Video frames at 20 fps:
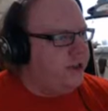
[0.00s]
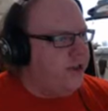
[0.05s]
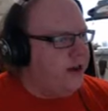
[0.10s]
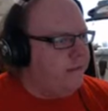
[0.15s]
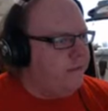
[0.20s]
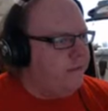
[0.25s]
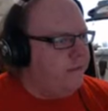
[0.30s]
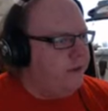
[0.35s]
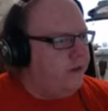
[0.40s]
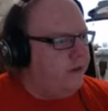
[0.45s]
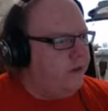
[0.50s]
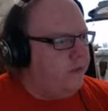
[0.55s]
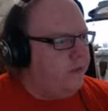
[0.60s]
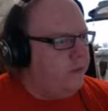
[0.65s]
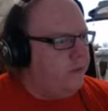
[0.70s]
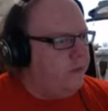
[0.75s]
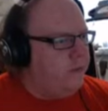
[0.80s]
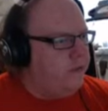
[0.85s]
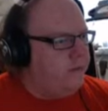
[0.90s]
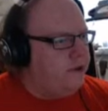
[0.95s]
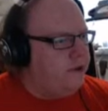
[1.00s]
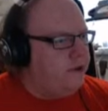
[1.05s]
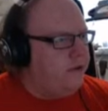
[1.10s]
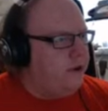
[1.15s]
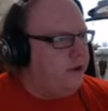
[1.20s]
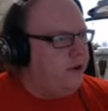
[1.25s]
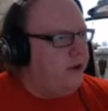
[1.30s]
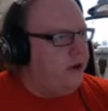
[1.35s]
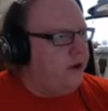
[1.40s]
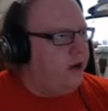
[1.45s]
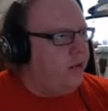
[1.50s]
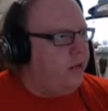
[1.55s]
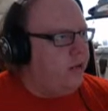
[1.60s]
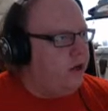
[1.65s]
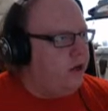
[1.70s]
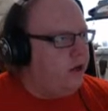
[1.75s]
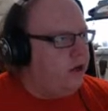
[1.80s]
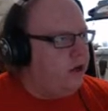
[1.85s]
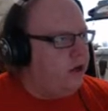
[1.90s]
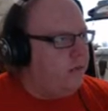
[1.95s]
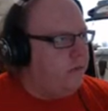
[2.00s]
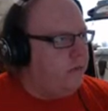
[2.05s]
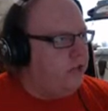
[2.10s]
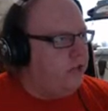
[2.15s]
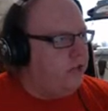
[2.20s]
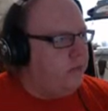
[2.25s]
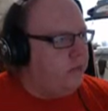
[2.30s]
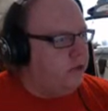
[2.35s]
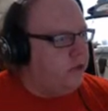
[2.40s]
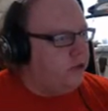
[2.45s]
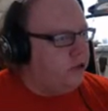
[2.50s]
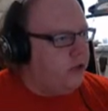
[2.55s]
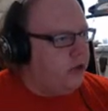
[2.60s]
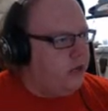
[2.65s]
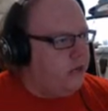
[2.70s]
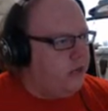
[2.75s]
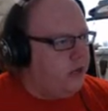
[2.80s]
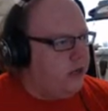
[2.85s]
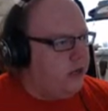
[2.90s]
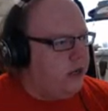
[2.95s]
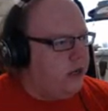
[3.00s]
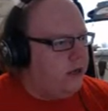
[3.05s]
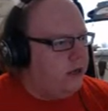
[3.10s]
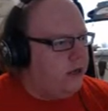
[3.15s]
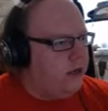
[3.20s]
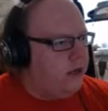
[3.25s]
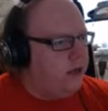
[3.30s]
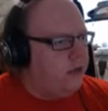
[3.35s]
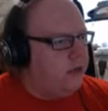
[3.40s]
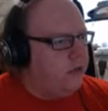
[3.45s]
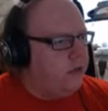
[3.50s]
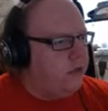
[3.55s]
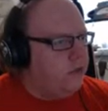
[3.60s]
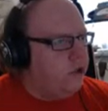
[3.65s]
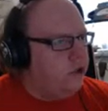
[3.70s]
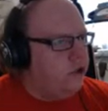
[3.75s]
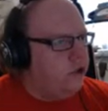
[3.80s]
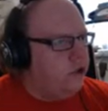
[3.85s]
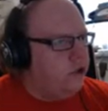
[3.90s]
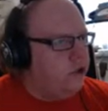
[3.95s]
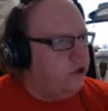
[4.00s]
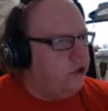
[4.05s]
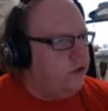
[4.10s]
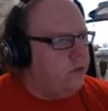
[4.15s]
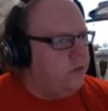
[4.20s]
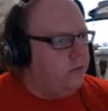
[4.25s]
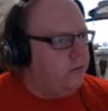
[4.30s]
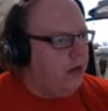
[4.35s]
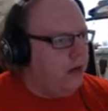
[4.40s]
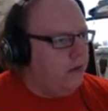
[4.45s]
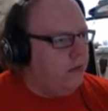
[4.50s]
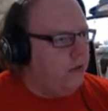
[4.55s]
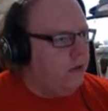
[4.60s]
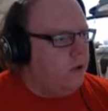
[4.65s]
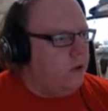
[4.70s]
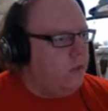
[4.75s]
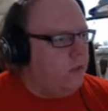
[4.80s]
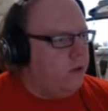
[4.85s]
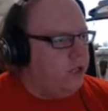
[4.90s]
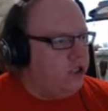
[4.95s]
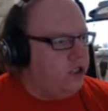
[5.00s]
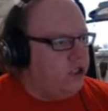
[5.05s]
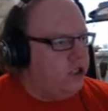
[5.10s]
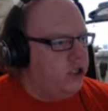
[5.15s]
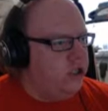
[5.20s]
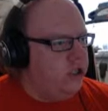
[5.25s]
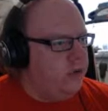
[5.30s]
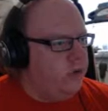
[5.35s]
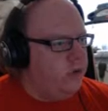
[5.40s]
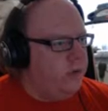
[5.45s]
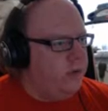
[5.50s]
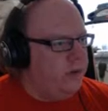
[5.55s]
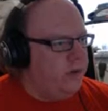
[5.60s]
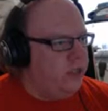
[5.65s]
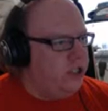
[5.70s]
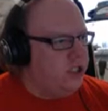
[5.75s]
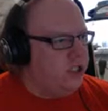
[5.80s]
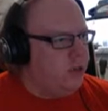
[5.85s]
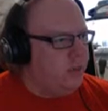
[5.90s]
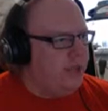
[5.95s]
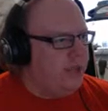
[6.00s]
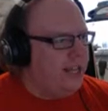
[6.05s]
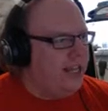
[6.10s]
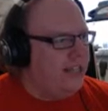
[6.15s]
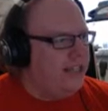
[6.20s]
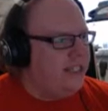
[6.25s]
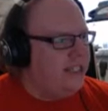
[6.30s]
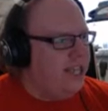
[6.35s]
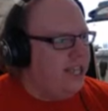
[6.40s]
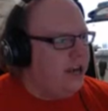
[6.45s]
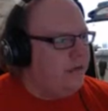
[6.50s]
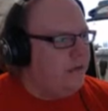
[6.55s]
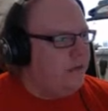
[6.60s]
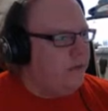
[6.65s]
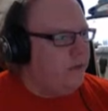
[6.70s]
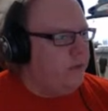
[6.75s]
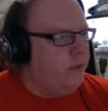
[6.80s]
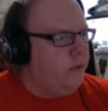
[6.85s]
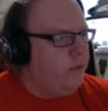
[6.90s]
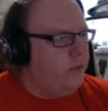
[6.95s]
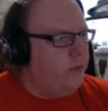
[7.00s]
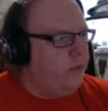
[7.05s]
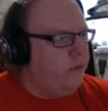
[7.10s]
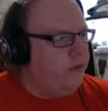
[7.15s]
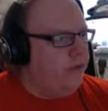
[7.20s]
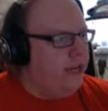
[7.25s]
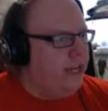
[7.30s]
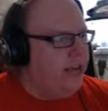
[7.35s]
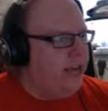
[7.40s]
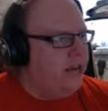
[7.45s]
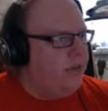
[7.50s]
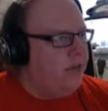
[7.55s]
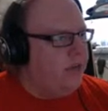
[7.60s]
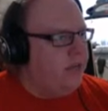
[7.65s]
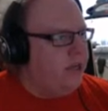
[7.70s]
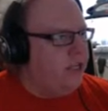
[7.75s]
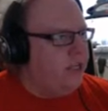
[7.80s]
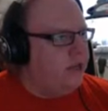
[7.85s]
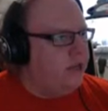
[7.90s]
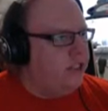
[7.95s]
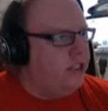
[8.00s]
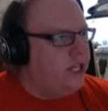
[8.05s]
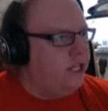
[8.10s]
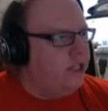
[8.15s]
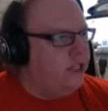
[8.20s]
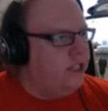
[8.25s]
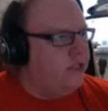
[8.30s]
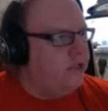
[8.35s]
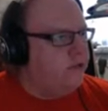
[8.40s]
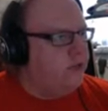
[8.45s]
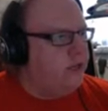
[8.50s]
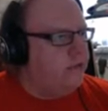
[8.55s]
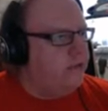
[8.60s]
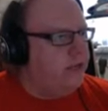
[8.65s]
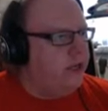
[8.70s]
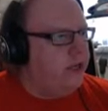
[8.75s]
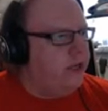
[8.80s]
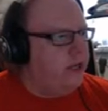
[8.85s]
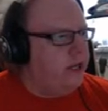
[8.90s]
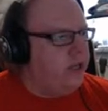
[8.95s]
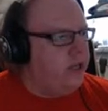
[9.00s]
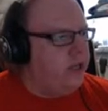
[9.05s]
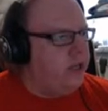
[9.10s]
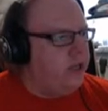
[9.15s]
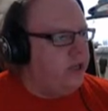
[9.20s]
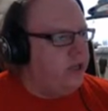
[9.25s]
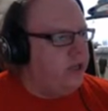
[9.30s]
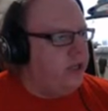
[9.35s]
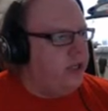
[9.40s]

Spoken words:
everything with Terraria, we're not going to be able to like, well, we could still play it together, but we wouldn't really have as many objectives, would we? Unless we just